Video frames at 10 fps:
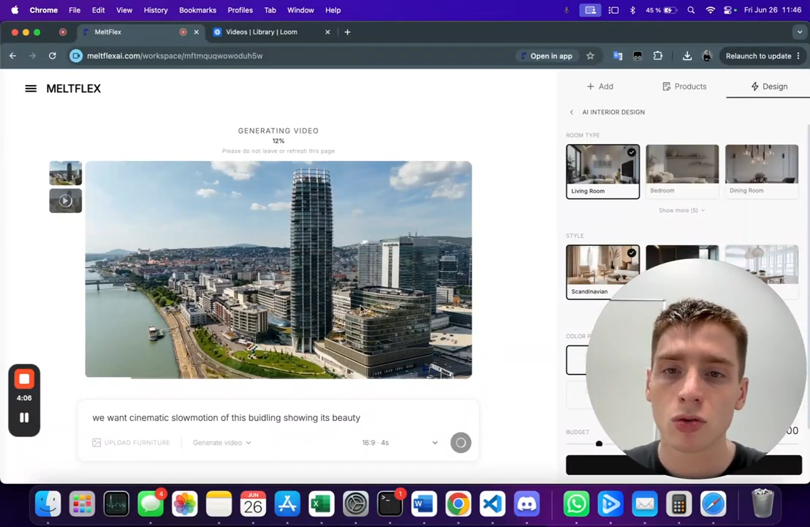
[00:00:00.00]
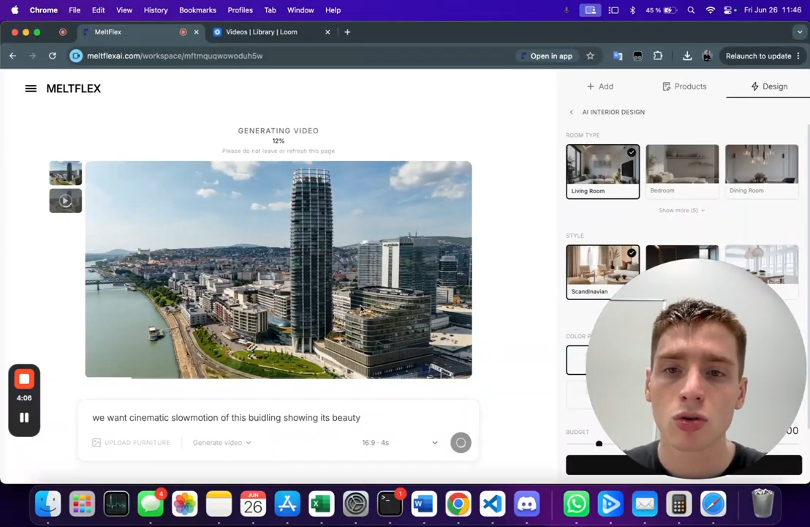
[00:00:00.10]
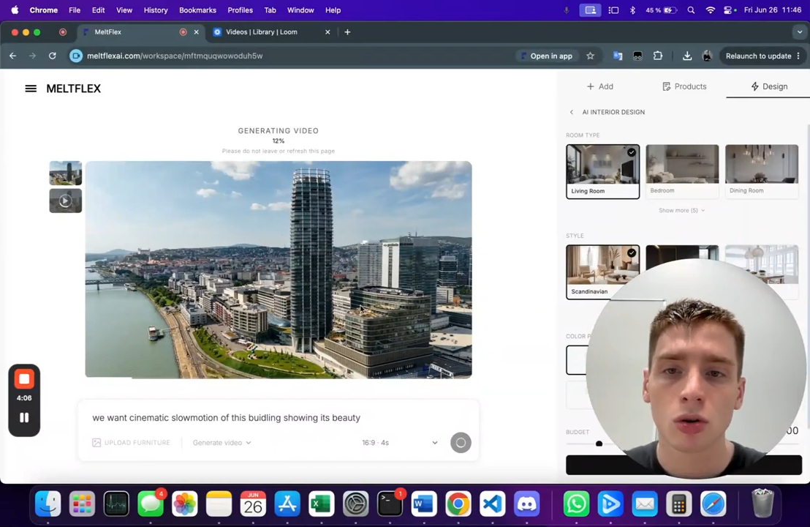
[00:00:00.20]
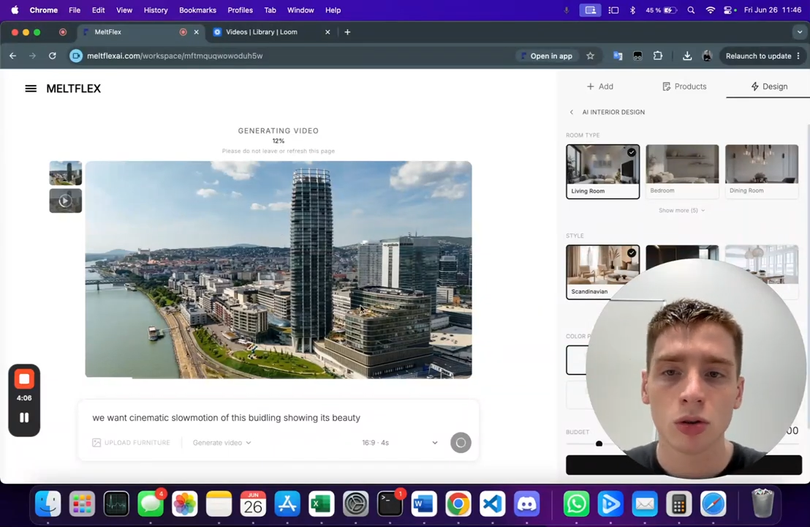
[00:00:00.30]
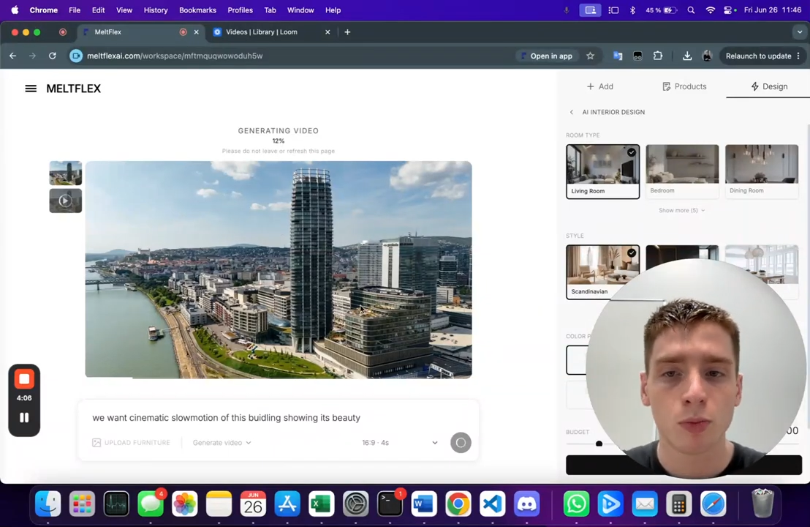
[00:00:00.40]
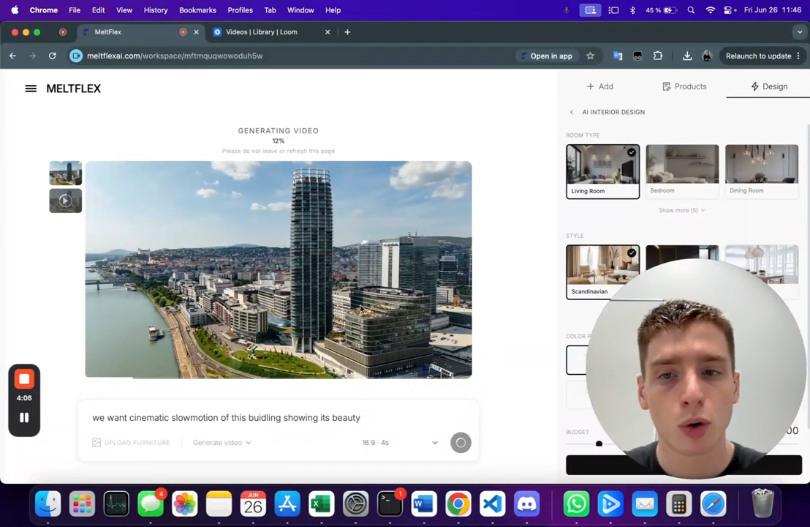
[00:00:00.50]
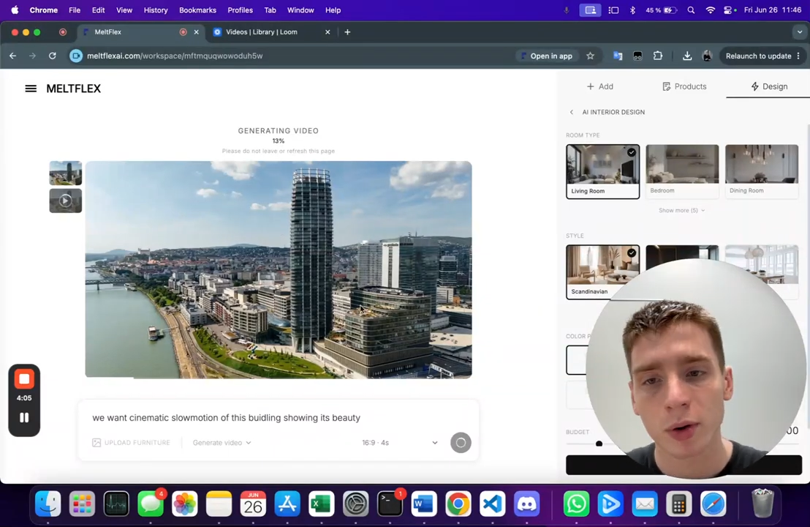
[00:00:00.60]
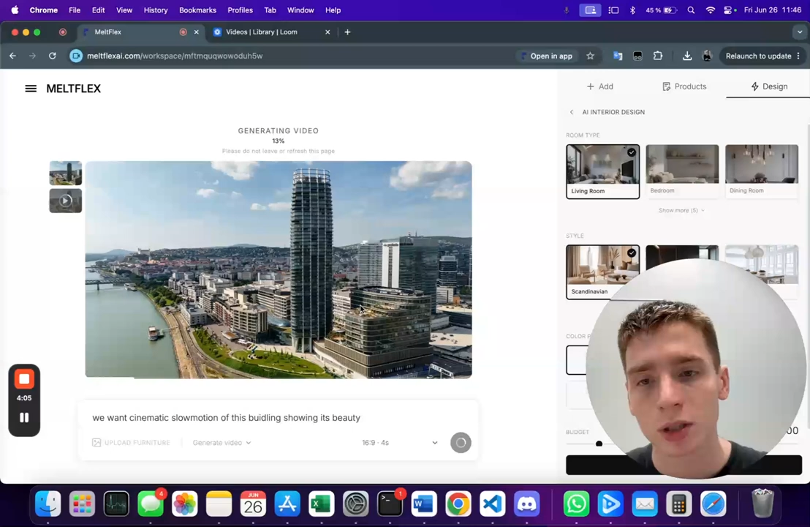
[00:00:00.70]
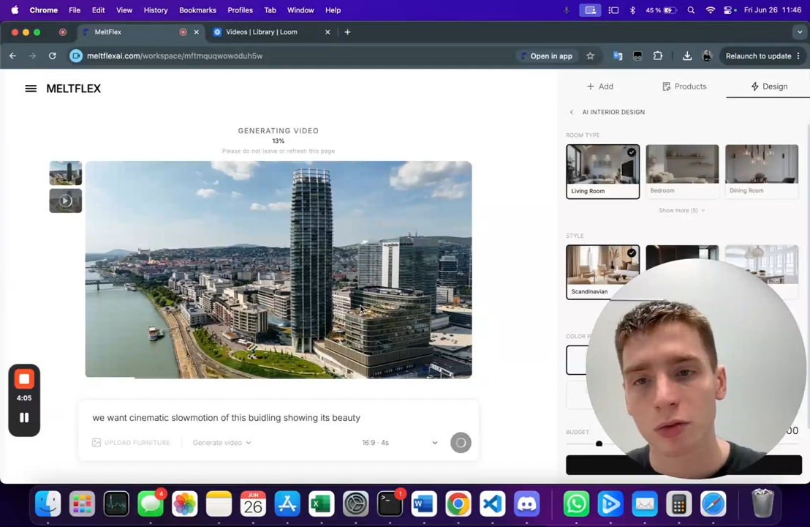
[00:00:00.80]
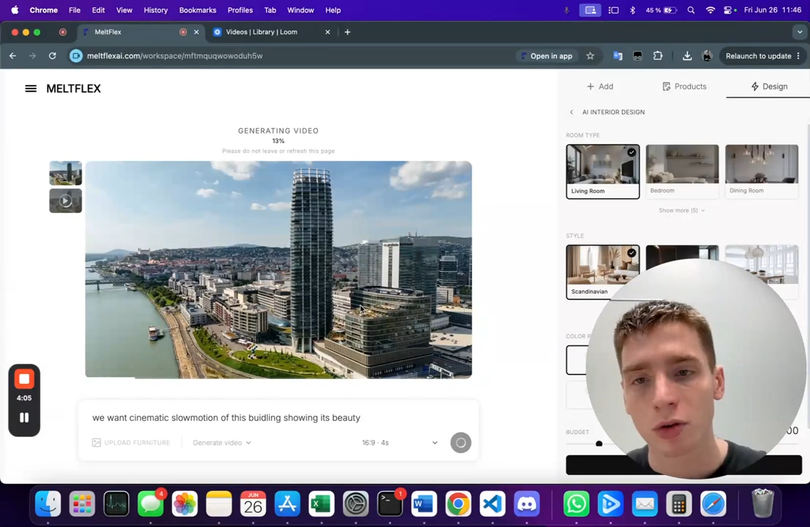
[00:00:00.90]
to show the
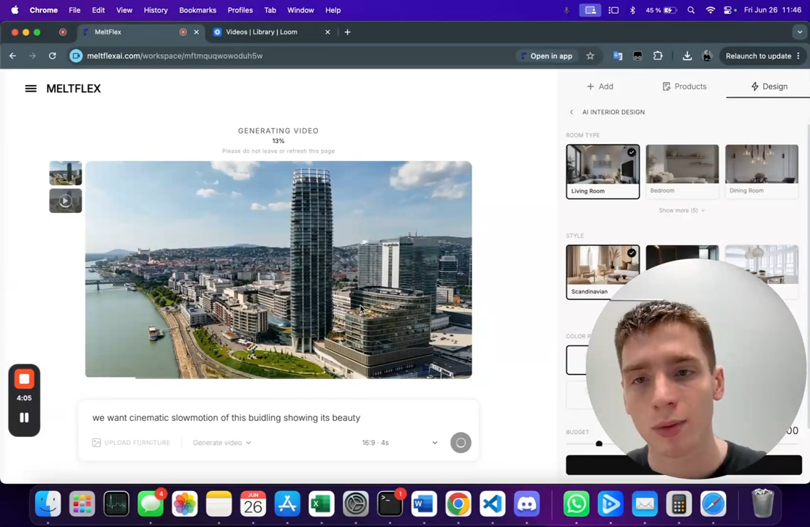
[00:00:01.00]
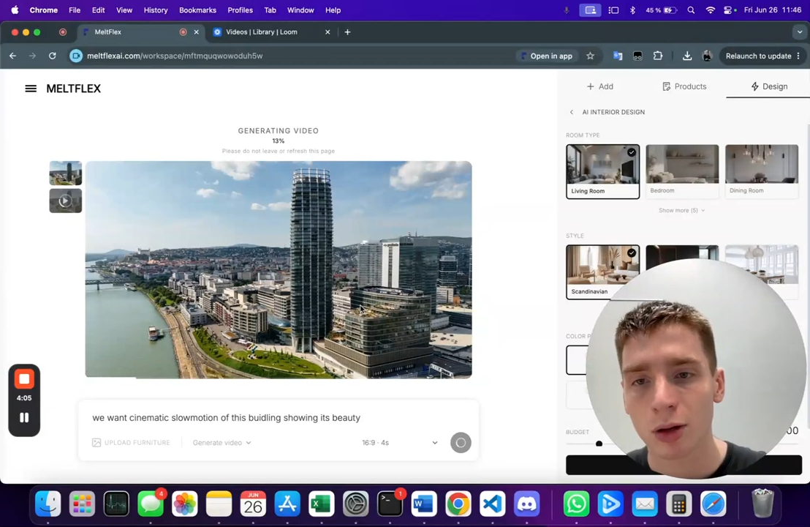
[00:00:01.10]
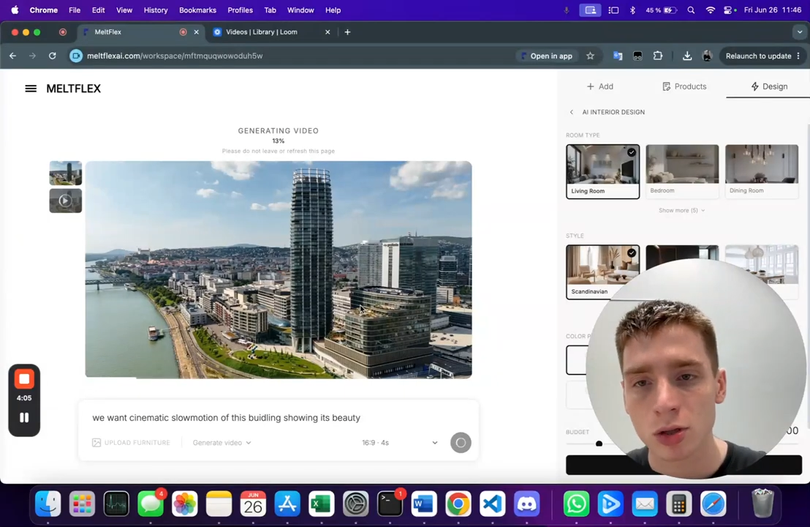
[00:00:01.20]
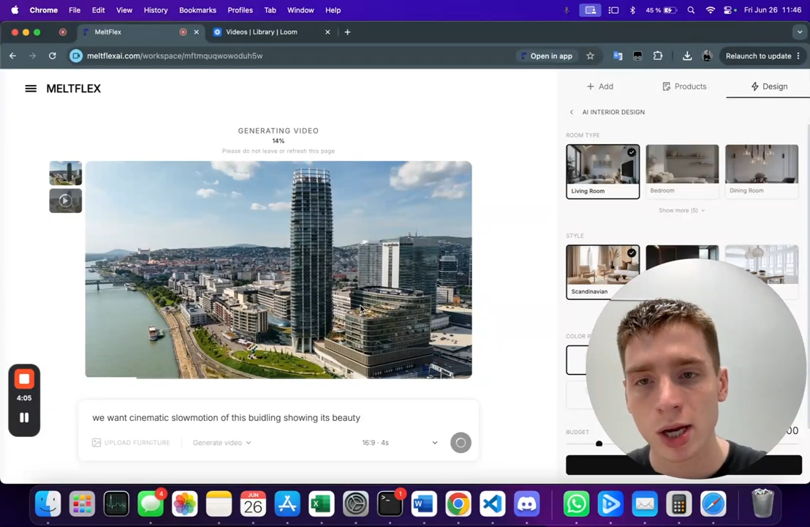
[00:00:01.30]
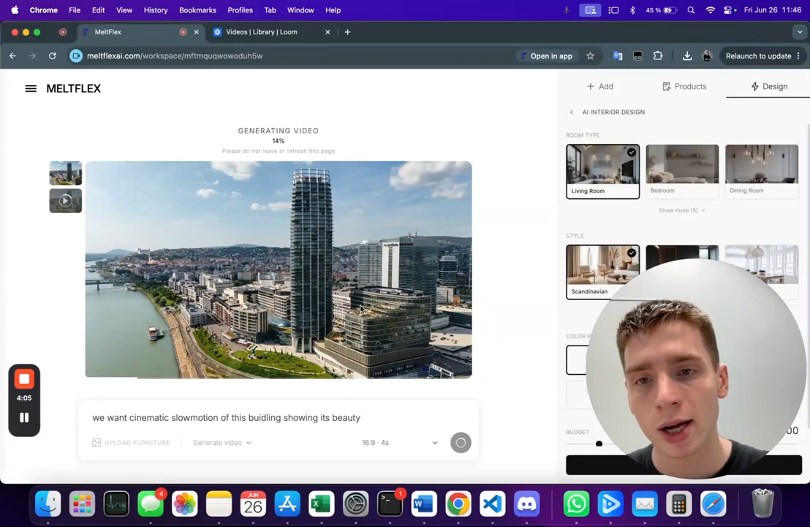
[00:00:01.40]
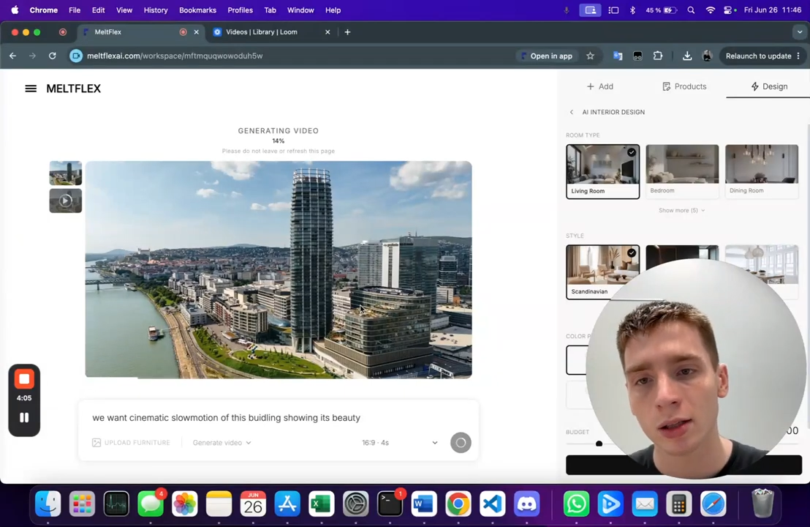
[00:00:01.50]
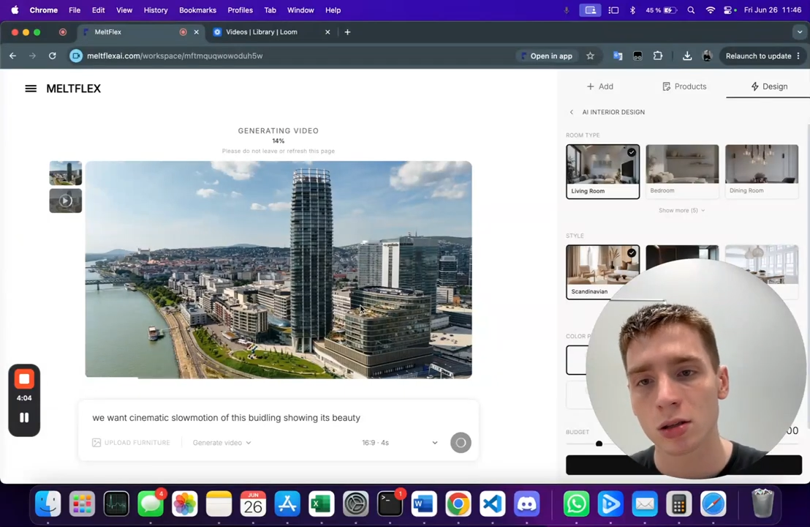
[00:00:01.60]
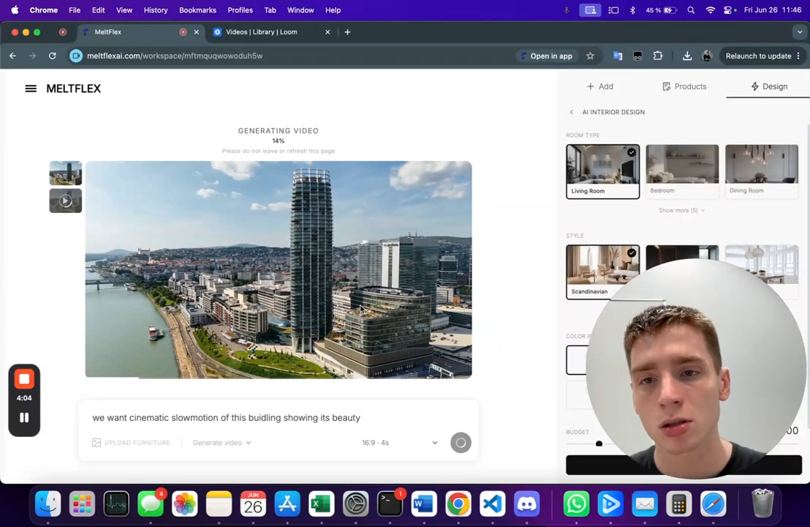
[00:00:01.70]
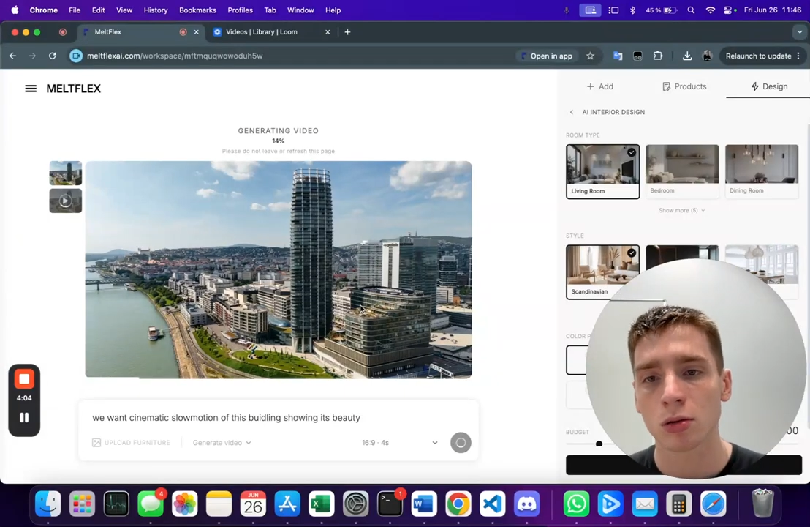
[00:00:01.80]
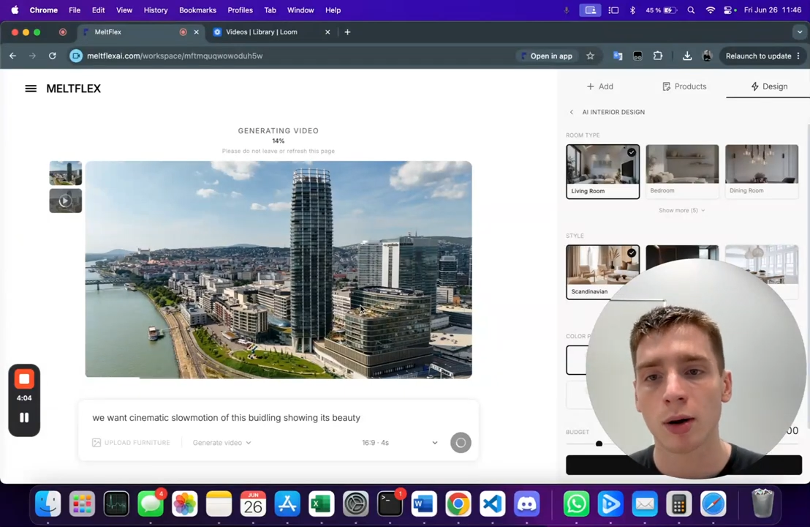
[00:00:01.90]
property from outside so